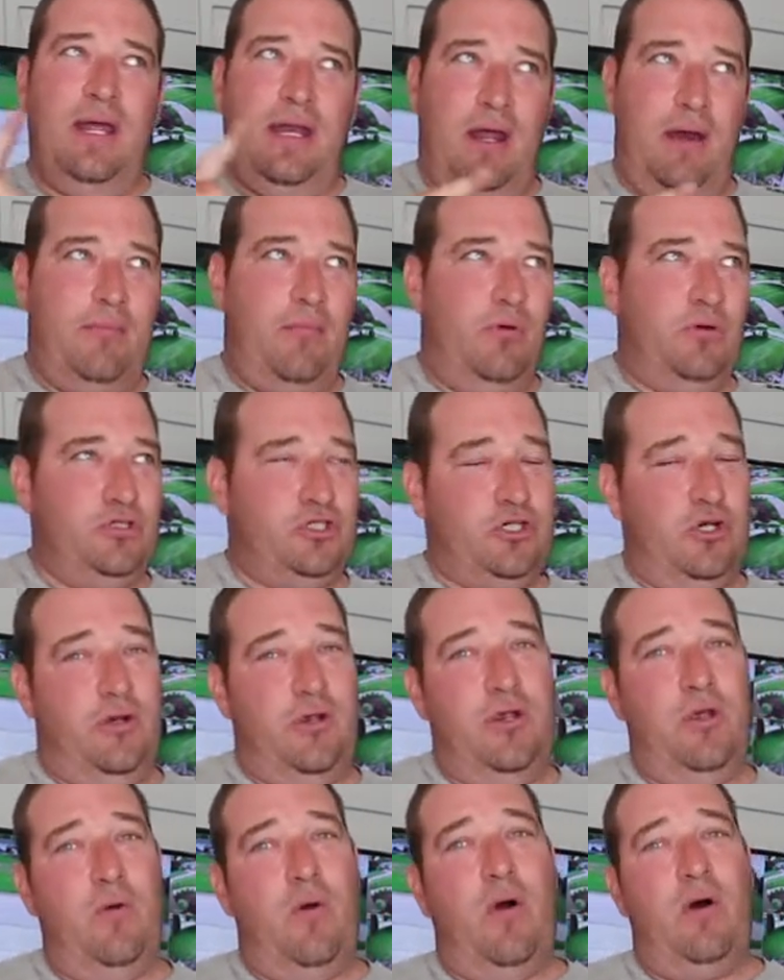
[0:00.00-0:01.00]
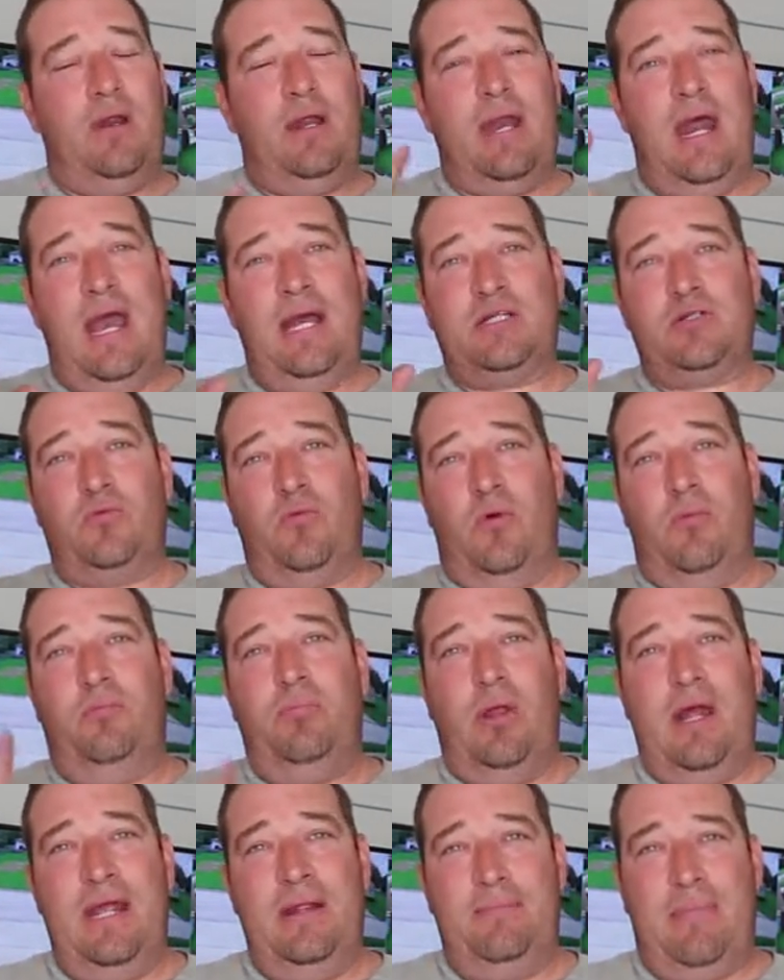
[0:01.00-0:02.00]
and I'm gonna show you on an actual
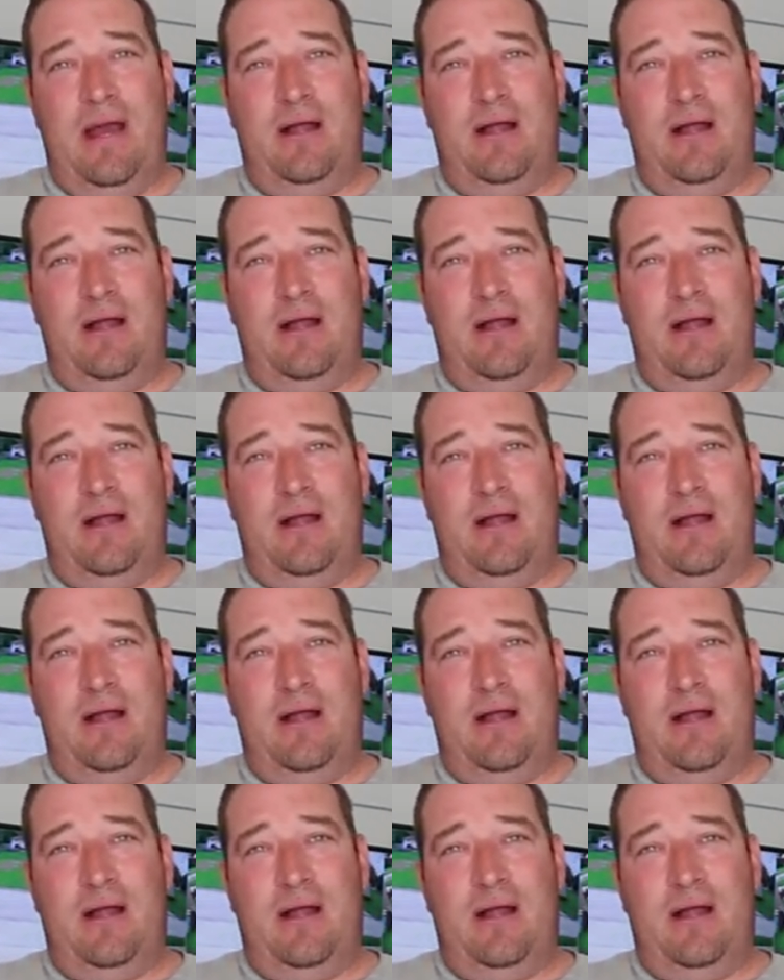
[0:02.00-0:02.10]
blade